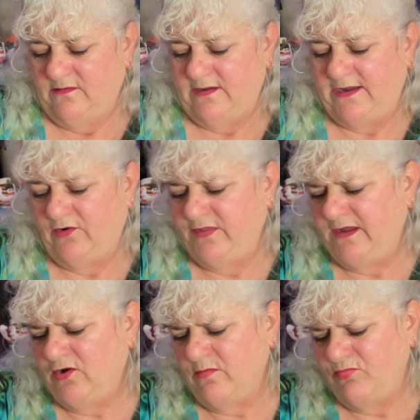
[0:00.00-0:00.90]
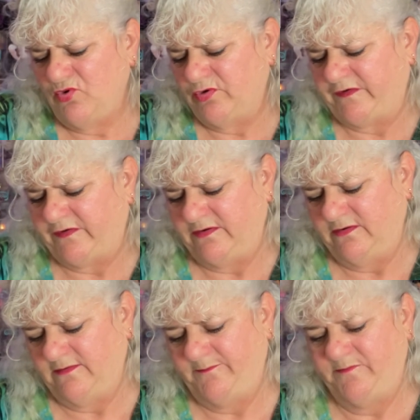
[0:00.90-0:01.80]
And I think I
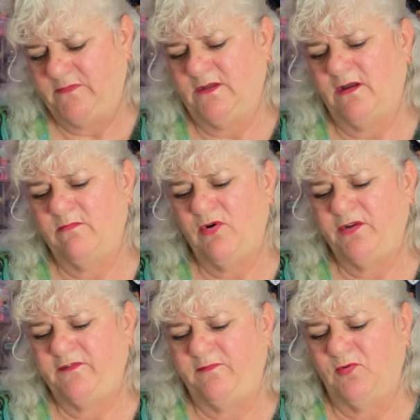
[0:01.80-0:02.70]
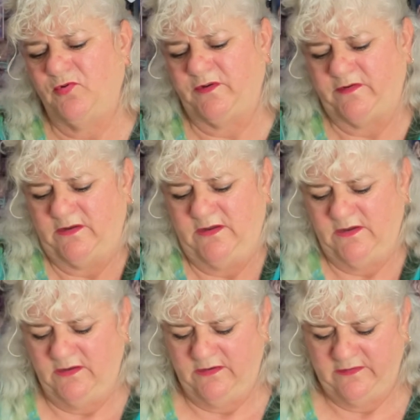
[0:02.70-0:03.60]
might have bought
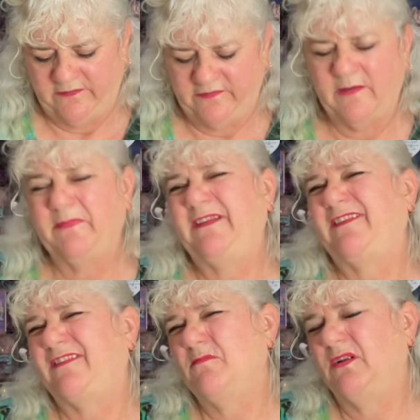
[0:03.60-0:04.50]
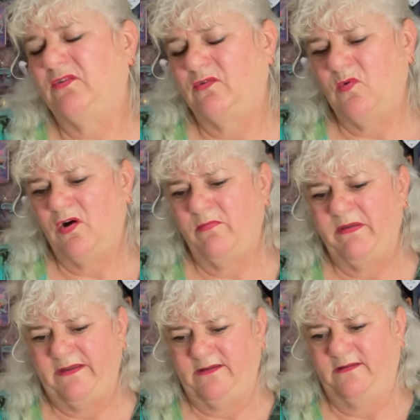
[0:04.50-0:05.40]
something similar a while
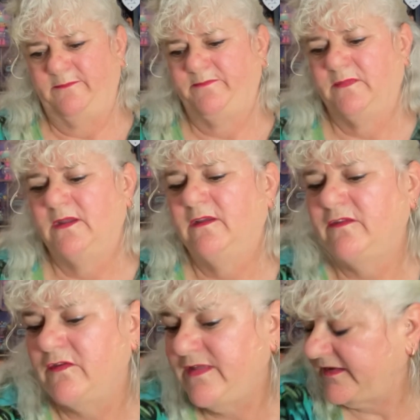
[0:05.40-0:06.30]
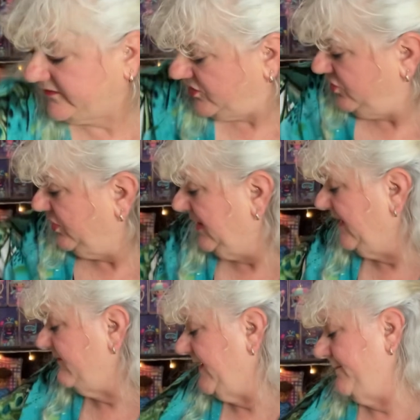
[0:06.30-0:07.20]
back. So that's cute. I
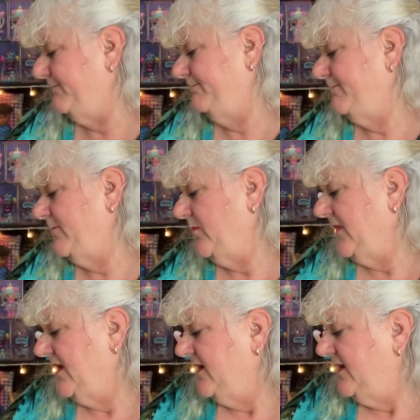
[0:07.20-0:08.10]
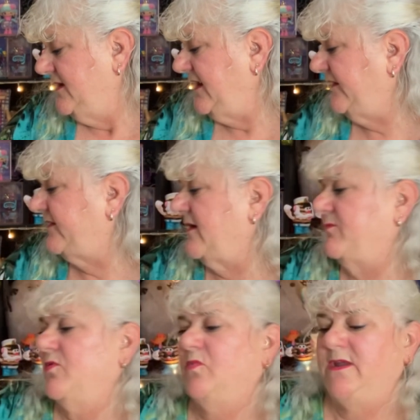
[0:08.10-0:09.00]
love that. Next up,
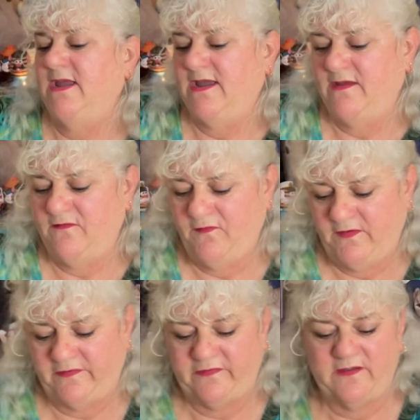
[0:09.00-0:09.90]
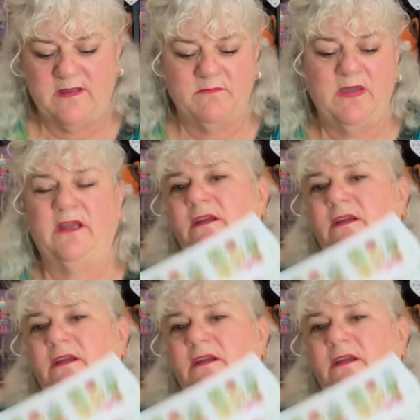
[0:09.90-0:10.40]
we have some